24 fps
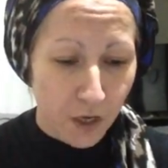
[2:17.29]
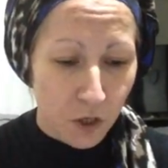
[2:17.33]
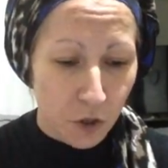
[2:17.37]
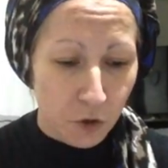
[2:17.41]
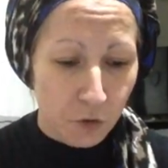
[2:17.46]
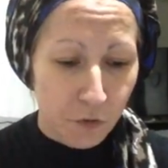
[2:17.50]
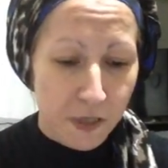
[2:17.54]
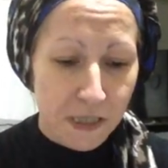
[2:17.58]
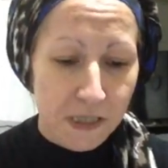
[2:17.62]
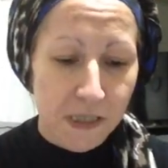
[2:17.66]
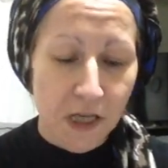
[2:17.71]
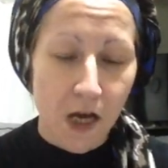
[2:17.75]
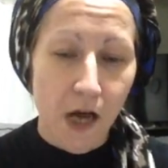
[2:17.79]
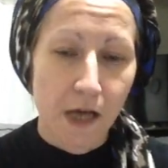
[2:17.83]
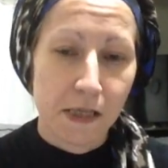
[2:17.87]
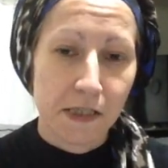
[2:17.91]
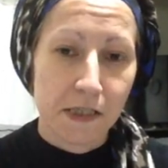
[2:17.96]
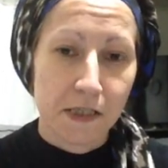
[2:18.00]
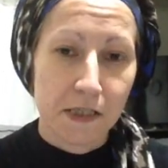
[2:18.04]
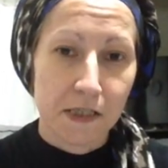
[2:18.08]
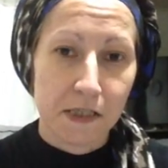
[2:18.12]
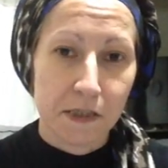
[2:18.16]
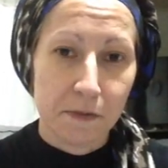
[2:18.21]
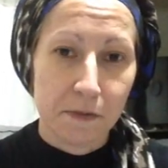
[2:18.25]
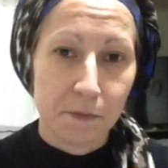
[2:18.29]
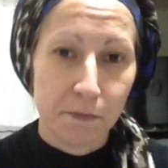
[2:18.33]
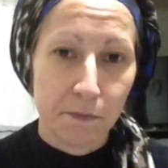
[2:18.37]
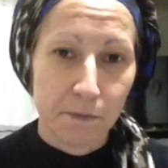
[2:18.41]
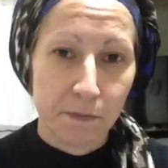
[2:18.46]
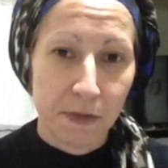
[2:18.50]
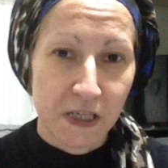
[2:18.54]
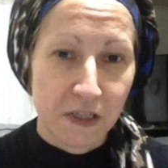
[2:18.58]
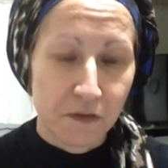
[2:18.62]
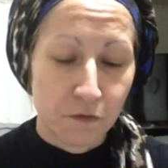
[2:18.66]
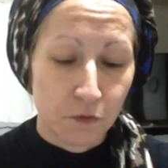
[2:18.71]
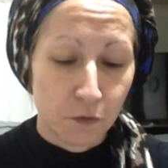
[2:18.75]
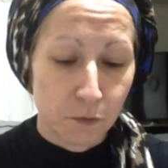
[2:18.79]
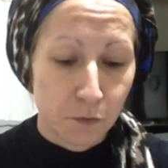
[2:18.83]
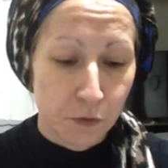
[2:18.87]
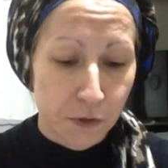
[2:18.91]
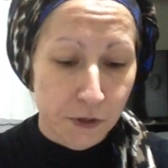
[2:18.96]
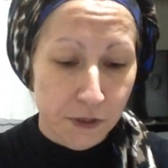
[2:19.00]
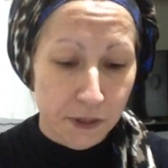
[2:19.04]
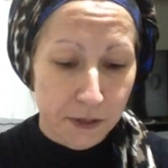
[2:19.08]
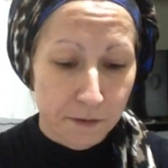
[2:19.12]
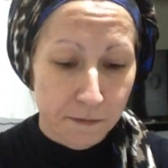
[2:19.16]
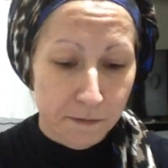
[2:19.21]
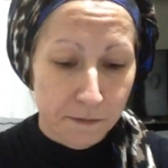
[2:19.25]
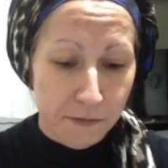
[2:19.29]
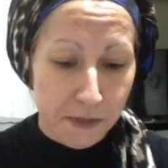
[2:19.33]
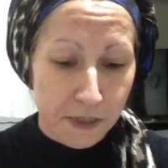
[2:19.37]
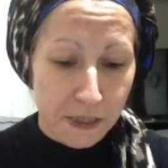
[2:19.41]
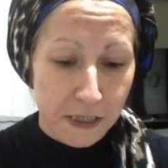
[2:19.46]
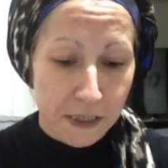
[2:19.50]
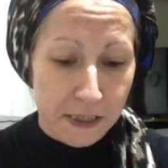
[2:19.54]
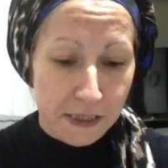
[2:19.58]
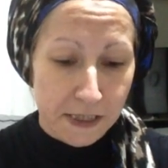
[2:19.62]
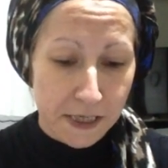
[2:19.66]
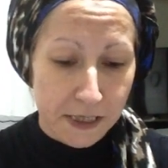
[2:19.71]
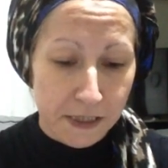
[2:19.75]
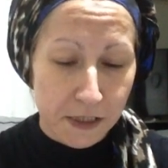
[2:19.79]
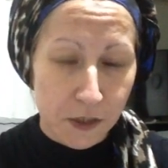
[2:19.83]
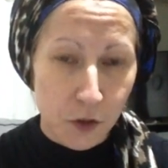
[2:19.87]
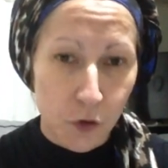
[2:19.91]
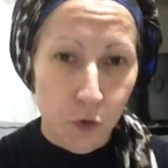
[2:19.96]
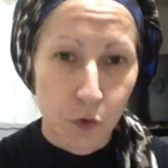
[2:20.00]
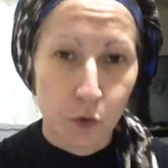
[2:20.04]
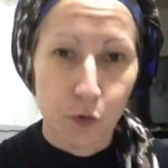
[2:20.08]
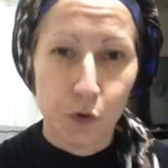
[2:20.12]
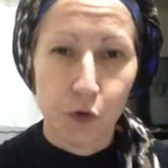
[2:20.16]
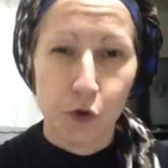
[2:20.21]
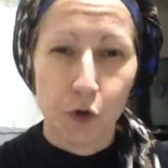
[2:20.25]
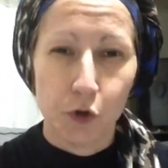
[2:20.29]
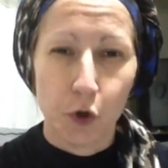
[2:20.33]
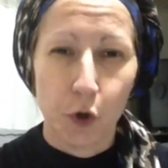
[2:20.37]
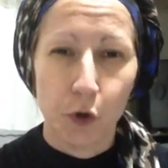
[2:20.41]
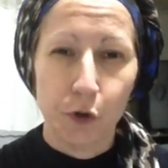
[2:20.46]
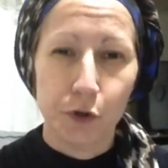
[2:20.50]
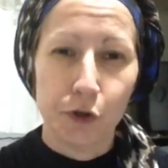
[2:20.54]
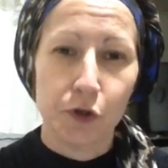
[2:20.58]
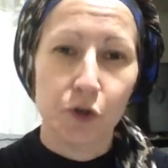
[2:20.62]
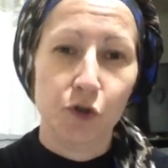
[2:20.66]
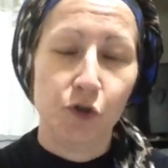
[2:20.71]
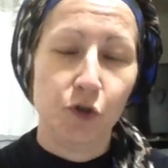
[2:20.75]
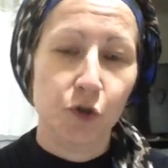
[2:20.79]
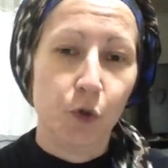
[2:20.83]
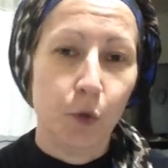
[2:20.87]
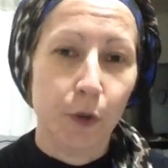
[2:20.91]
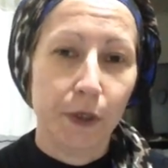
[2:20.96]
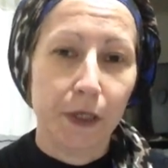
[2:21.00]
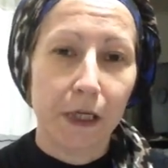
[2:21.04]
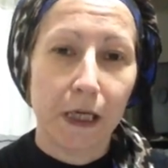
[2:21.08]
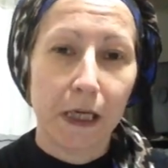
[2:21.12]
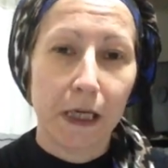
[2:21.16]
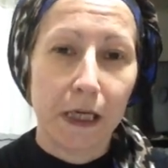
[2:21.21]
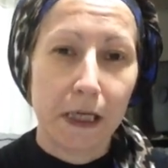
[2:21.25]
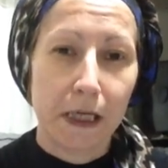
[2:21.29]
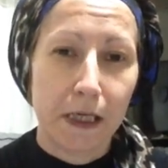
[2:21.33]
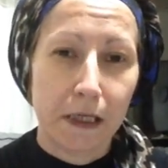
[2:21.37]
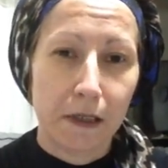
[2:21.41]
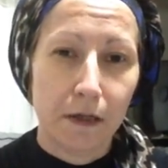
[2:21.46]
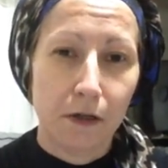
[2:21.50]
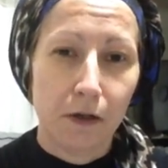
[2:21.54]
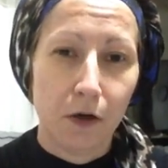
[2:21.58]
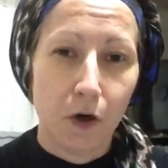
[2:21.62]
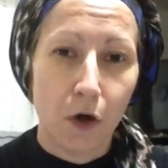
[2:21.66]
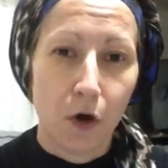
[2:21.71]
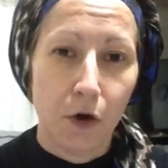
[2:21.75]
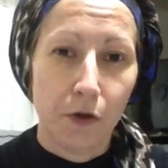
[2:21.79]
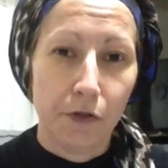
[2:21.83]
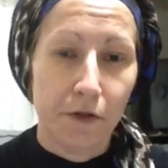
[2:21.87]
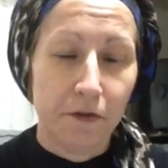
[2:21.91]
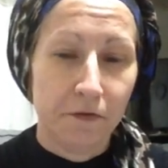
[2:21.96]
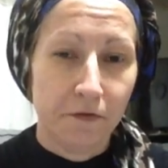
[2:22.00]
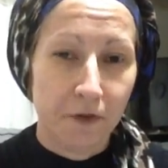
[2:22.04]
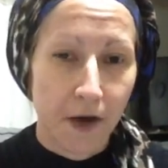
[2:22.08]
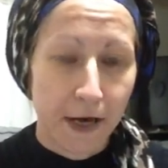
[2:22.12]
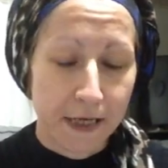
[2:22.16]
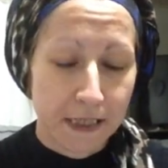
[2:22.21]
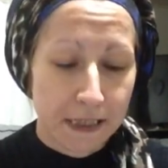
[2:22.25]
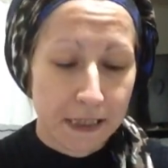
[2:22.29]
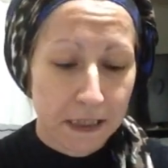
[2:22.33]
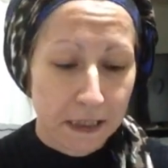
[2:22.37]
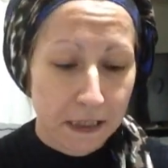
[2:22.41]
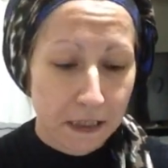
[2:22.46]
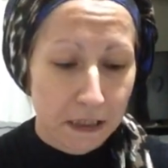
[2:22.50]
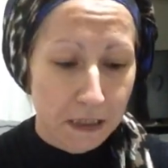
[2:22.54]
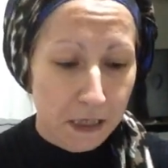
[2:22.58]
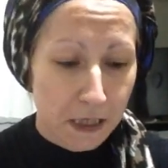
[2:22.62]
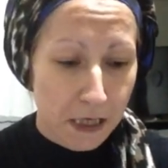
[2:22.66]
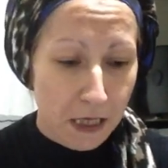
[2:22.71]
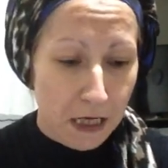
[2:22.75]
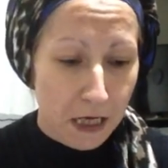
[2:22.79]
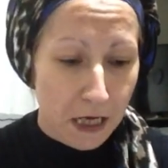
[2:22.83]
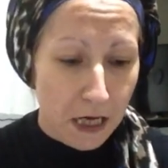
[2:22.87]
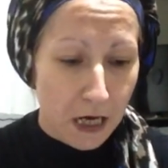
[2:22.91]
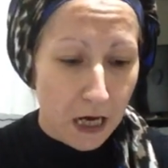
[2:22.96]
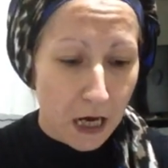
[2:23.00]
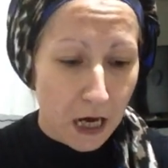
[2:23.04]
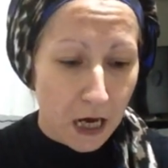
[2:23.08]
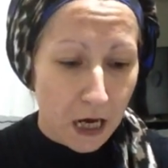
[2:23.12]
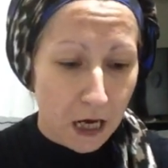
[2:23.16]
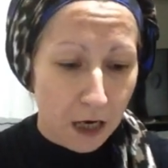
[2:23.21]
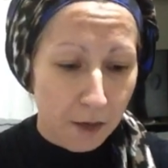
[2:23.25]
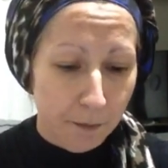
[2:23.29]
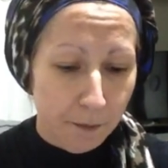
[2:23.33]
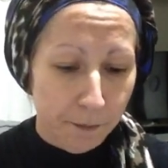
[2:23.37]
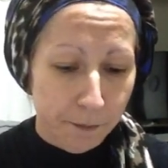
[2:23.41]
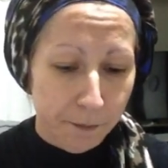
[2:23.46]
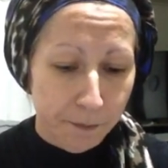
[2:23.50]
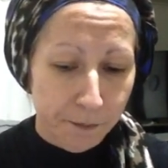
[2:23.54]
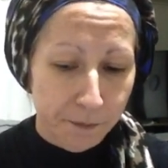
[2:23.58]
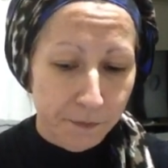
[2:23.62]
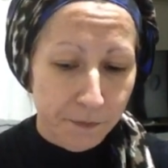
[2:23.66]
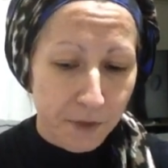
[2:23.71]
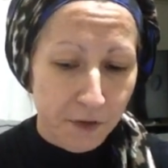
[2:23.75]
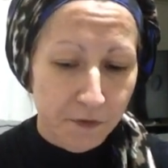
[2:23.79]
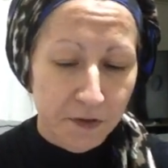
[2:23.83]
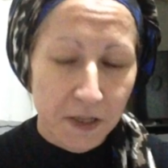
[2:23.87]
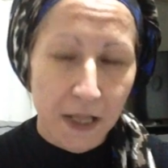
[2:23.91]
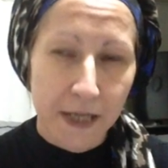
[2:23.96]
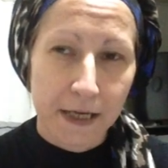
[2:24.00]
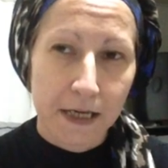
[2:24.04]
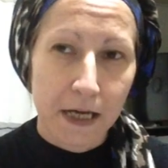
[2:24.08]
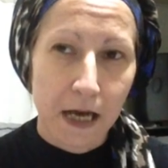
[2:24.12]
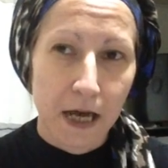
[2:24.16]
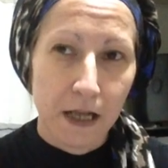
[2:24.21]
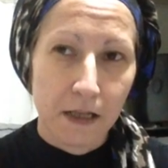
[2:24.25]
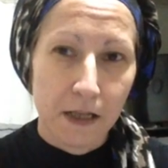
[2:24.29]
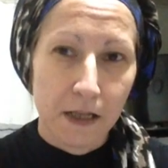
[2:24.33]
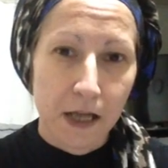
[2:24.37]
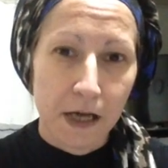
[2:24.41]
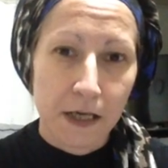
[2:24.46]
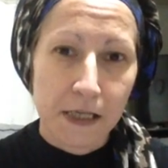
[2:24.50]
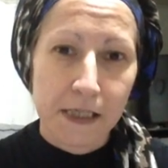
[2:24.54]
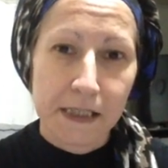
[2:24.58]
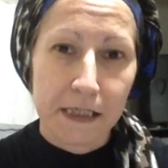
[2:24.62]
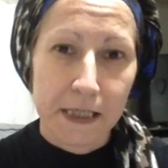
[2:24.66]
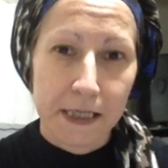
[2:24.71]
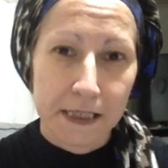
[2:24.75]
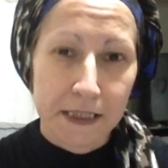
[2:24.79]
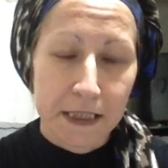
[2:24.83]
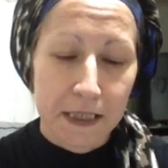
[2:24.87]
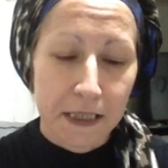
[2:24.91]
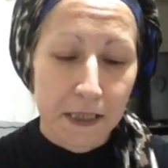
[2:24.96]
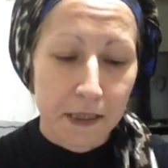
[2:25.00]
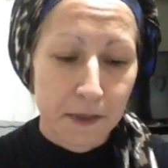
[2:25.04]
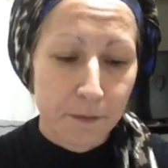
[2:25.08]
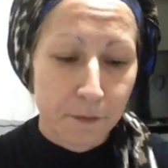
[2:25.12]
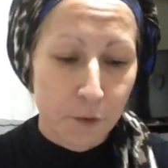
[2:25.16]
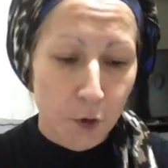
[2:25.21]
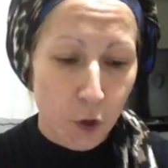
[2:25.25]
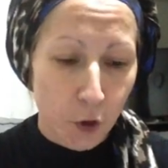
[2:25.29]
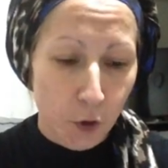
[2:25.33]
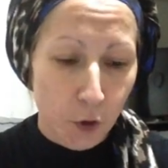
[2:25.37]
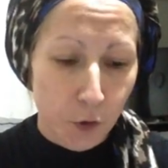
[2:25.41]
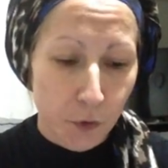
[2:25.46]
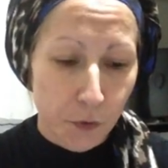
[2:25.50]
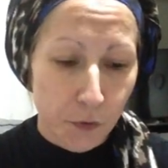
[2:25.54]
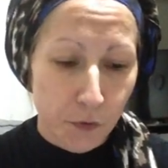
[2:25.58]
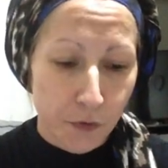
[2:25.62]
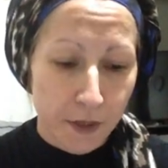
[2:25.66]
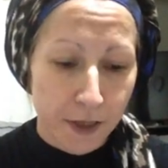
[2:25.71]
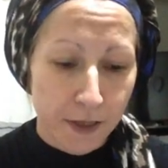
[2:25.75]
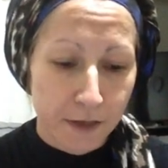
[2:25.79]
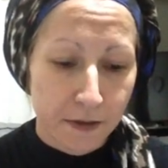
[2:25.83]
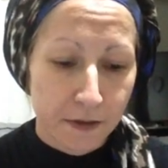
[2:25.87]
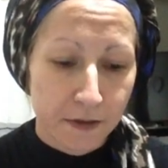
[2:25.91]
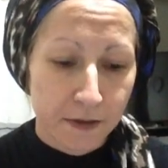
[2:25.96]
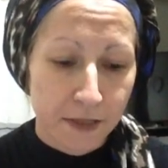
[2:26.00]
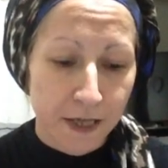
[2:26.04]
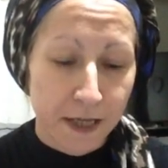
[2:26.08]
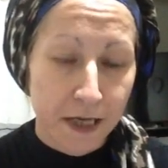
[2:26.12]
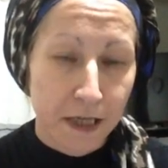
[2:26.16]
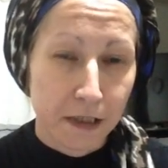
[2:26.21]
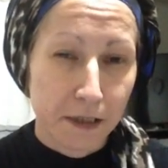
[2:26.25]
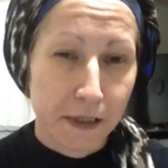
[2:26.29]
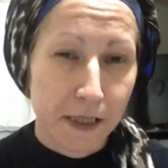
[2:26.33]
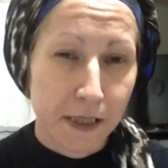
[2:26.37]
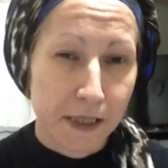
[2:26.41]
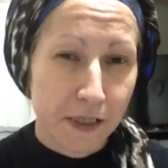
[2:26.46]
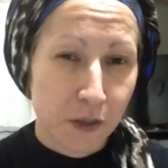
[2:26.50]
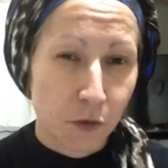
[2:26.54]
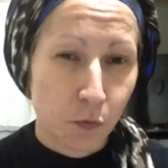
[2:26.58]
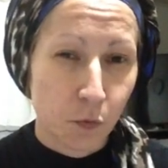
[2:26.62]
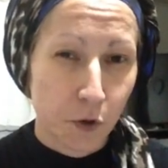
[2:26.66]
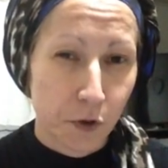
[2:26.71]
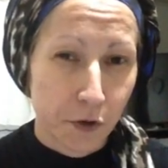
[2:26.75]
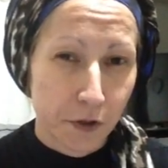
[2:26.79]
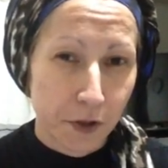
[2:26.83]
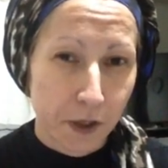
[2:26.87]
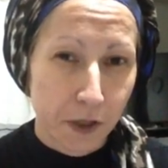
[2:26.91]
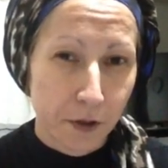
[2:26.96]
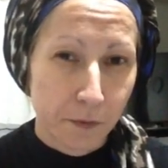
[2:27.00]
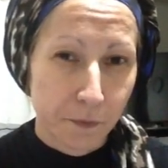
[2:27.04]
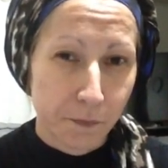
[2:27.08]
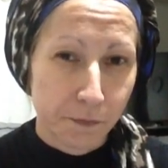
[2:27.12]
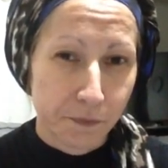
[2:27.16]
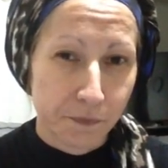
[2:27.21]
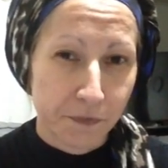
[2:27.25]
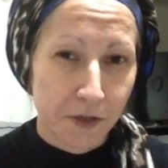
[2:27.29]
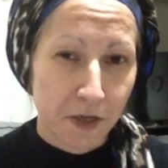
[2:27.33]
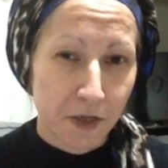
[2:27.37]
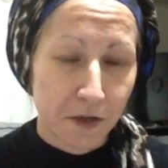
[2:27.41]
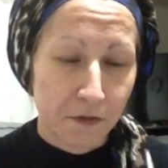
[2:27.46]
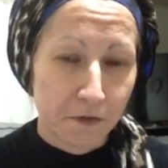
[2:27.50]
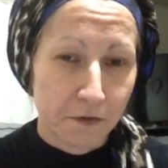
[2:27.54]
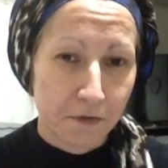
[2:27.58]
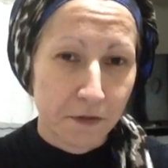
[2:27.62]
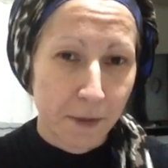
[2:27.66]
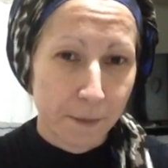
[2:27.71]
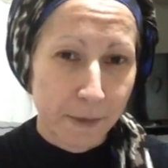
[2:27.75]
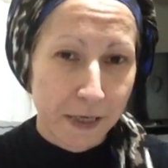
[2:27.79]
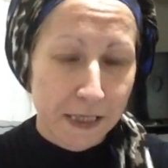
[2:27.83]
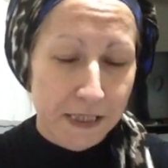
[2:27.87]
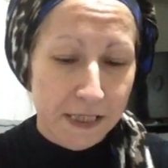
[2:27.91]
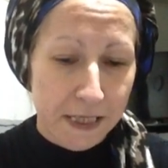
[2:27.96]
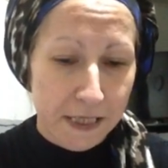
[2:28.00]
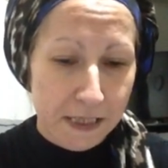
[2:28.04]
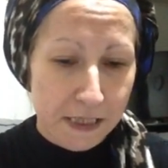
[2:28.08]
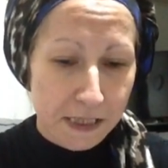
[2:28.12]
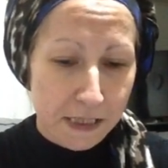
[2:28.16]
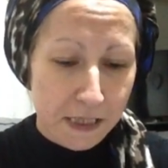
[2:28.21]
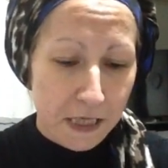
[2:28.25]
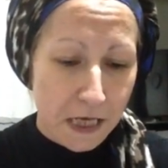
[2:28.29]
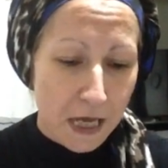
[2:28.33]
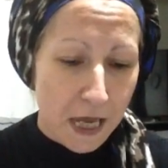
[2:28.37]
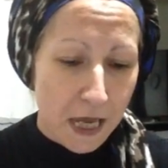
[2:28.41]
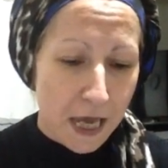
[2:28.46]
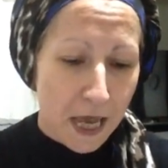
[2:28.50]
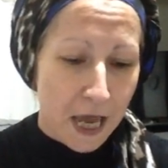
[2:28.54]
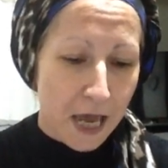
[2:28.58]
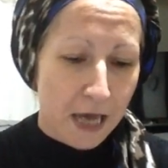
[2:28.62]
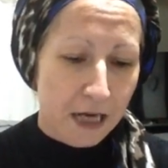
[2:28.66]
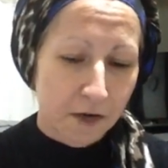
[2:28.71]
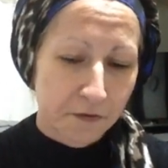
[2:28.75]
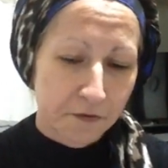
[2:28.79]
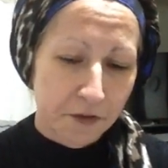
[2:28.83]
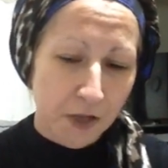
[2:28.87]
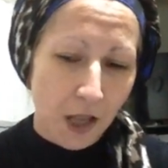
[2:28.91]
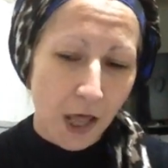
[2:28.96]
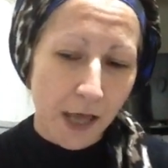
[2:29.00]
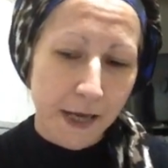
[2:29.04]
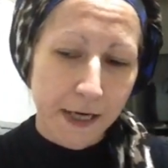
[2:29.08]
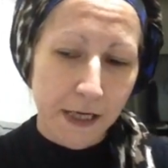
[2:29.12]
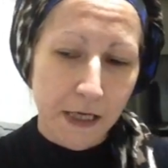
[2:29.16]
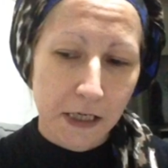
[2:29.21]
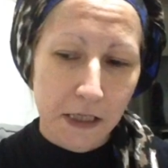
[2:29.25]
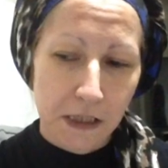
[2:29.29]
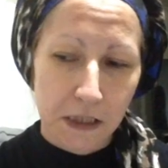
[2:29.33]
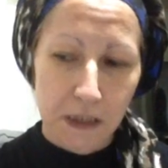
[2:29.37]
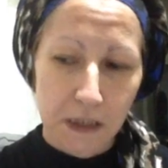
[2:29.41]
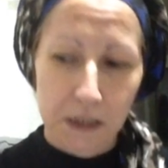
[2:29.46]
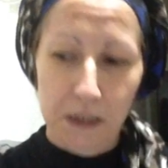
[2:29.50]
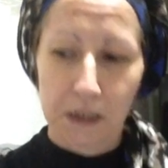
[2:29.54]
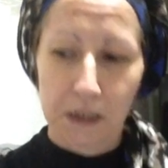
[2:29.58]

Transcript: criticizes peaceful Muslims in a sense who don't join in on the fighting. I feel like Allah is letting them know that they are less worthy, if that makes sense. And I feel like